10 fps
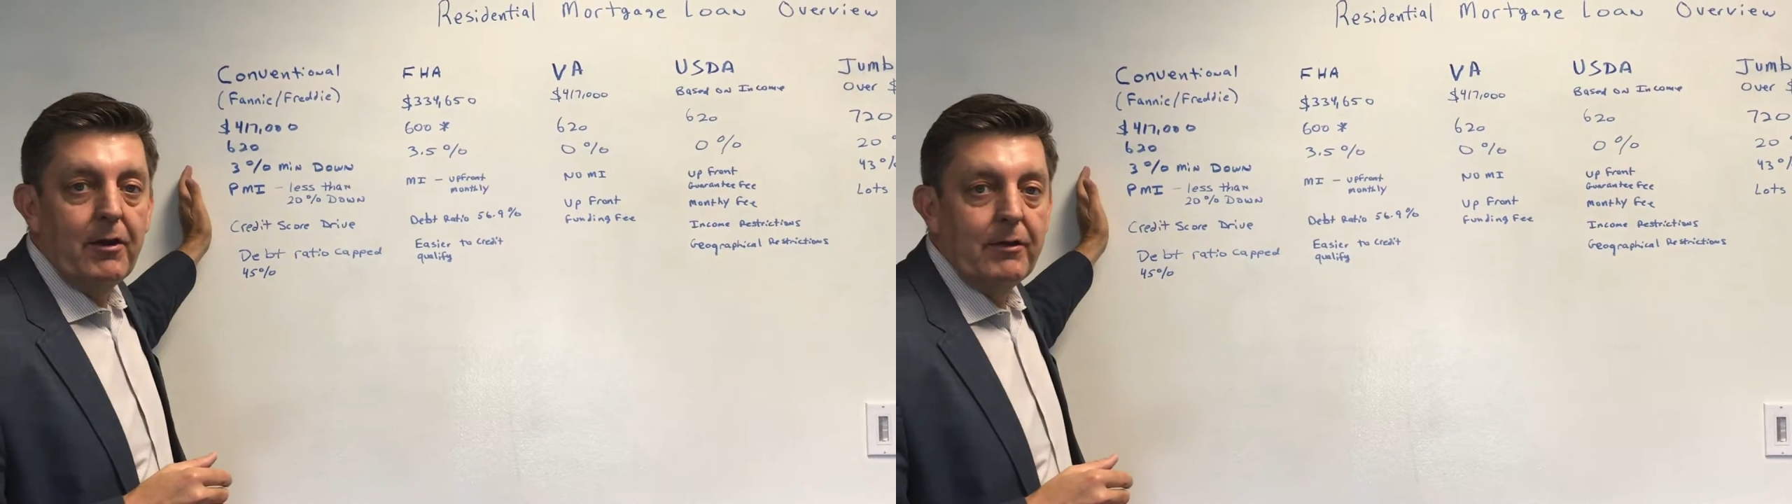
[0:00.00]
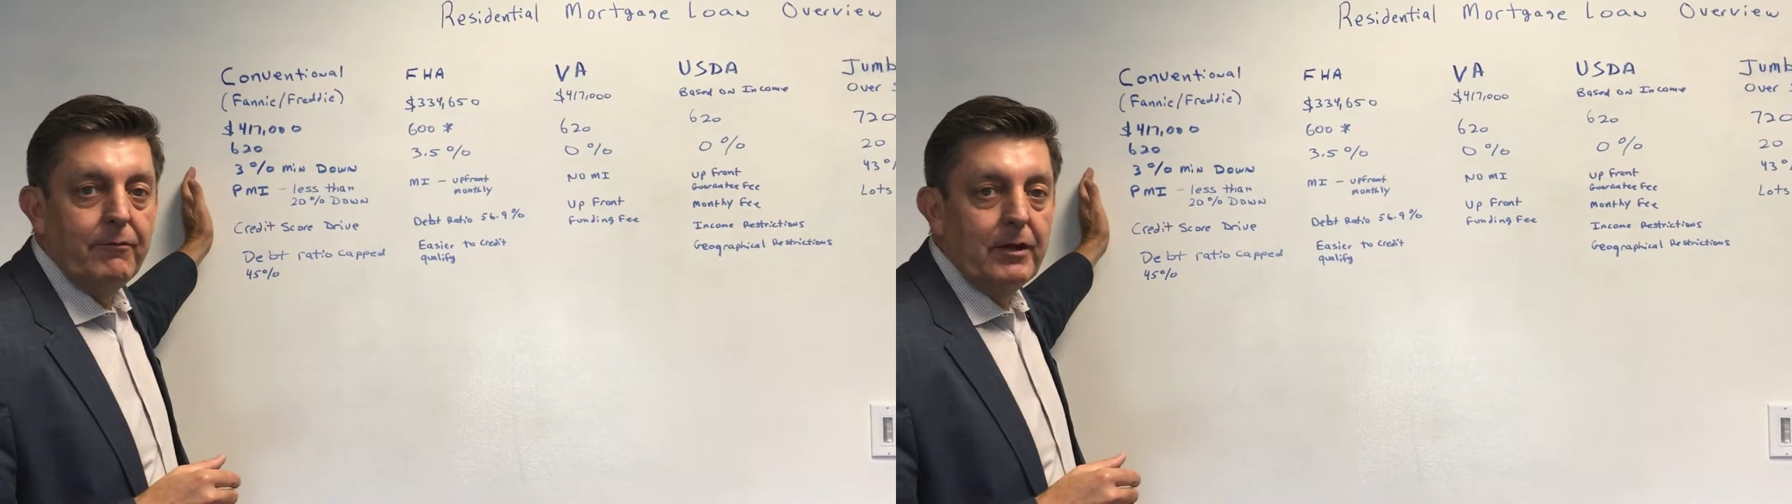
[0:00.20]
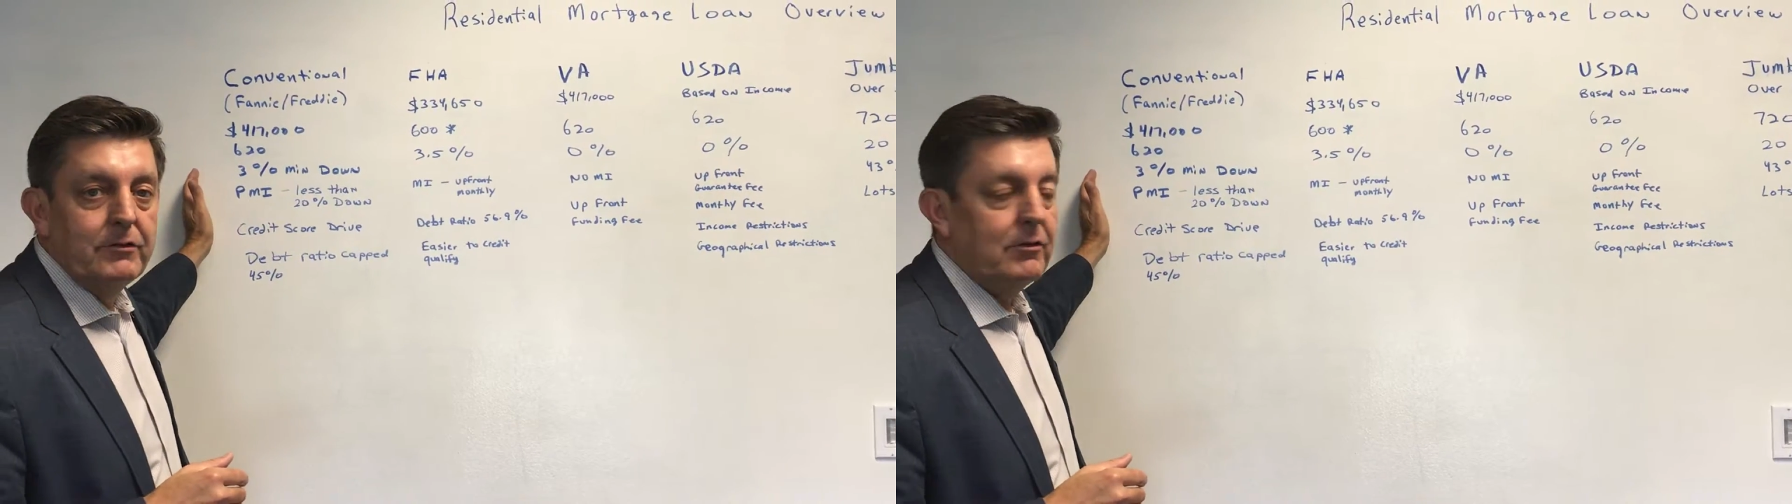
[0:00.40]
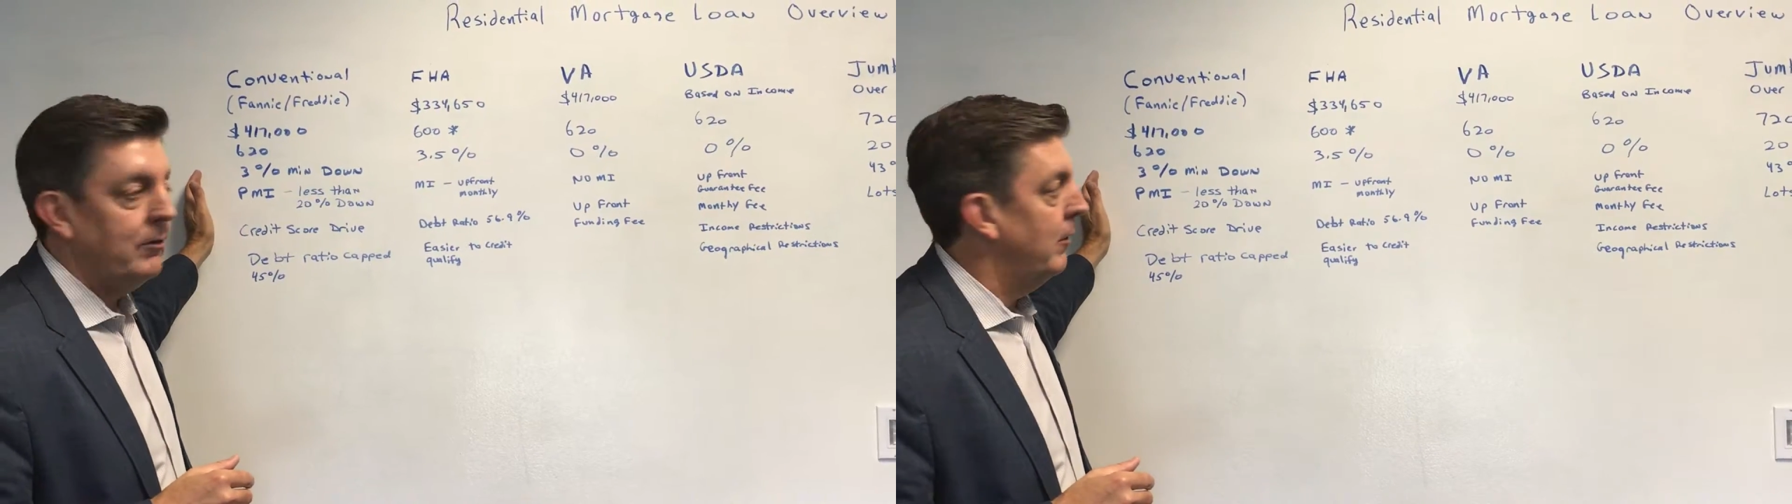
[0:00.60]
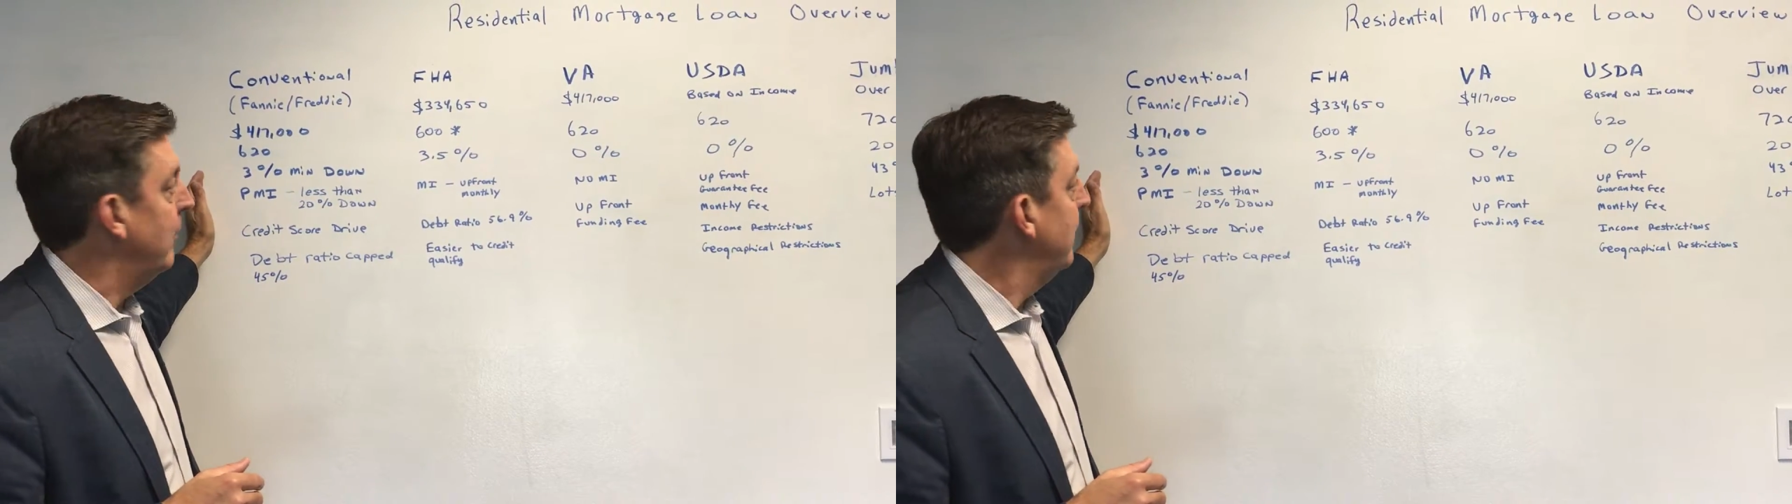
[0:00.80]
down
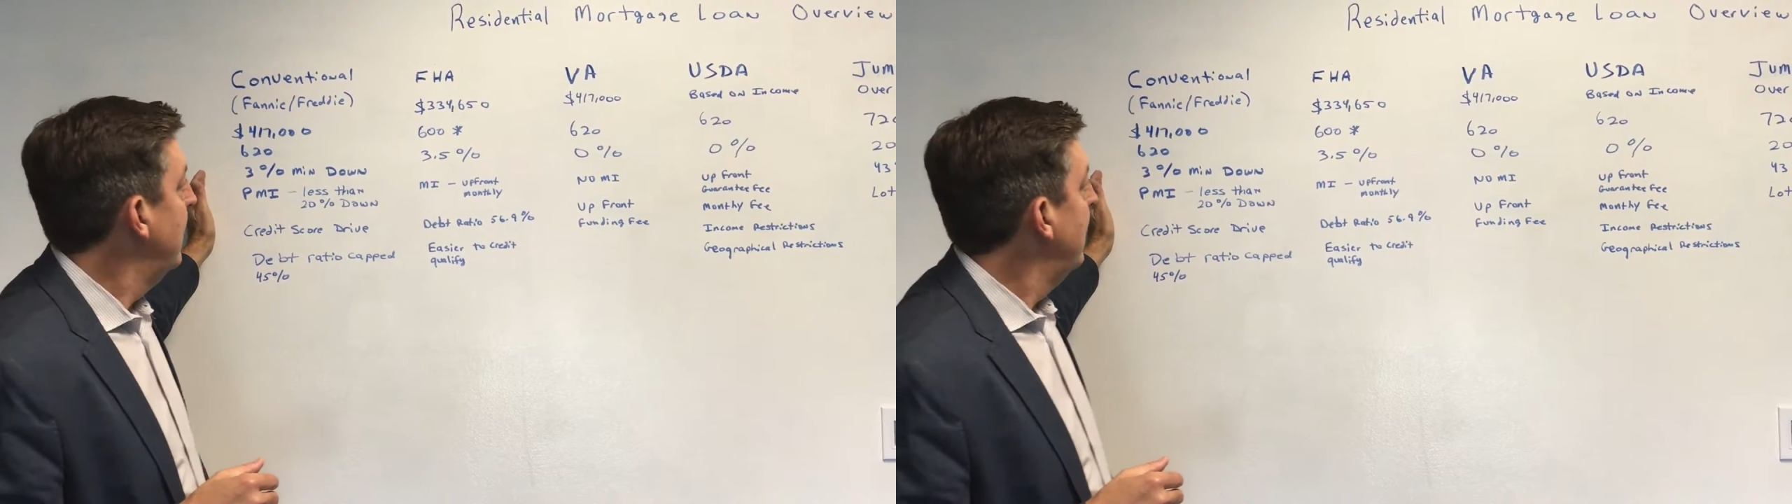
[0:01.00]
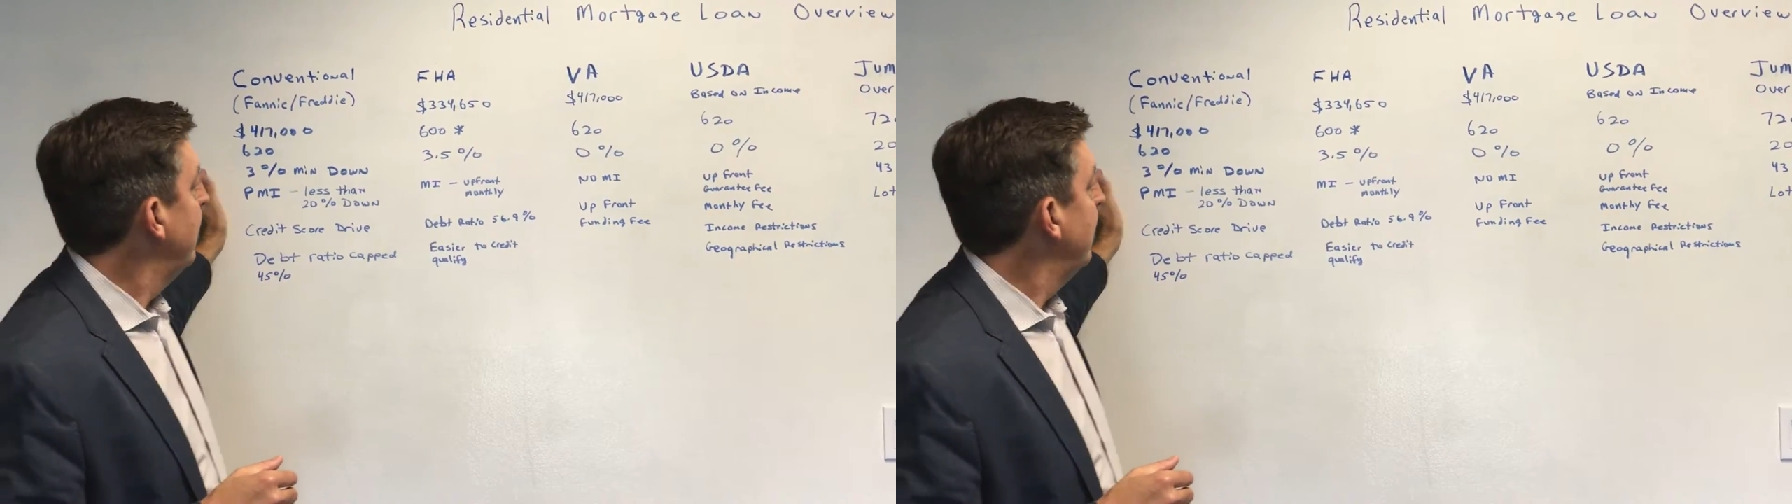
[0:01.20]
conventional loan